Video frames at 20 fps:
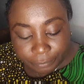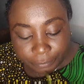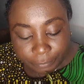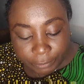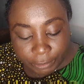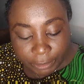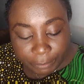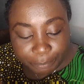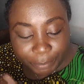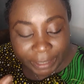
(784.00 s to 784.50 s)

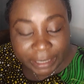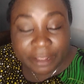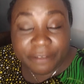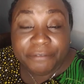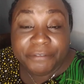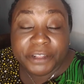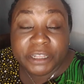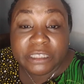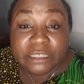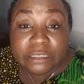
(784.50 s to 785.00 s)
the
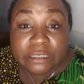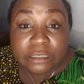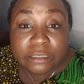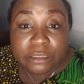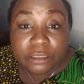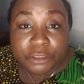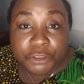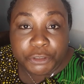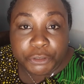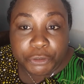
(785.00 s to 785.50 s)
benefits
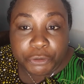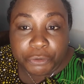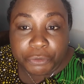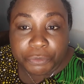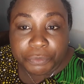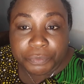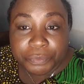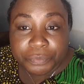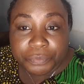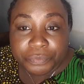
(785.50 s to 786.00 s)

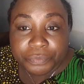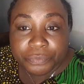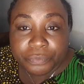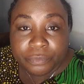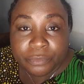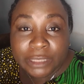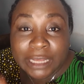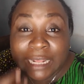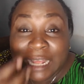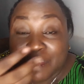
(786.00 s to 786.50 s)

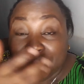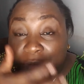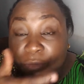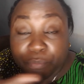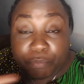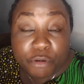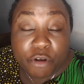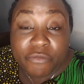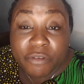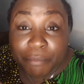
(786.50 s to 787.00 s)
that have been
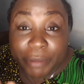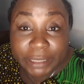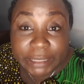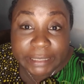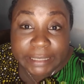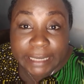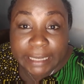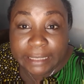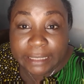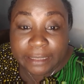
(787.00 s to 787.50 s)
proven
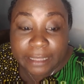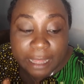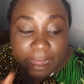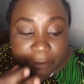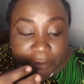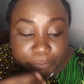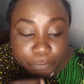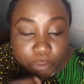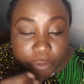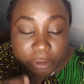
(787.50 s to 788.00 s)
medically that I
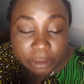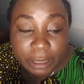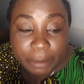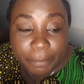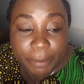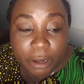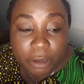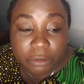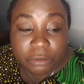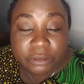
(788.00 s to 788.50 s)
have spoken
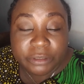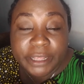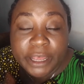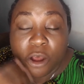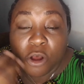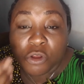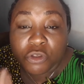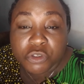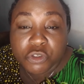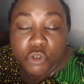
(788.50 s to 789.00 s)
about, there
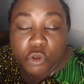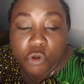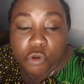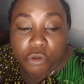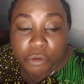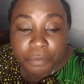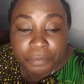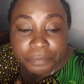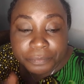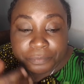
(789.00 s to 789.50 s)
are also
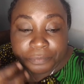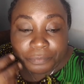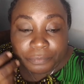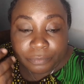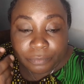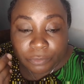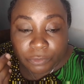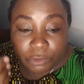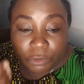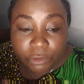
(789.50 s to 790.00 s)

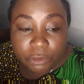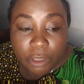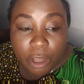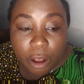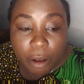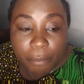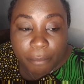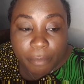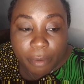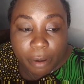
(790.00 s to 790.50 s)

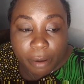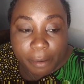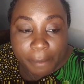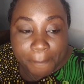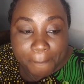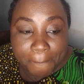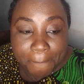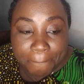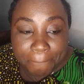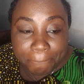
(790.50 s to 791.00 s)
some
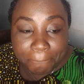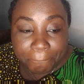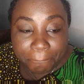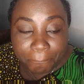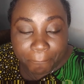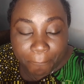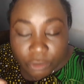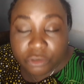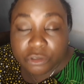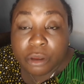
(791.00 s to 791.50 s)

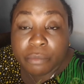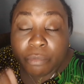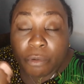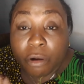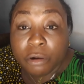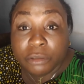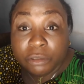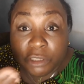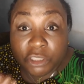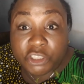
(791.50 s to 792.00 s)

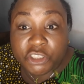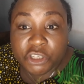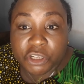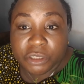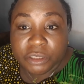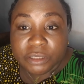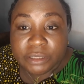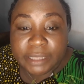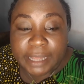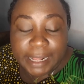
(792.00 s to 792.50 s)

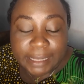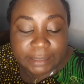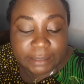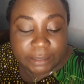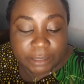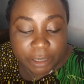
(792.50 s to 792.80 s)
conditions that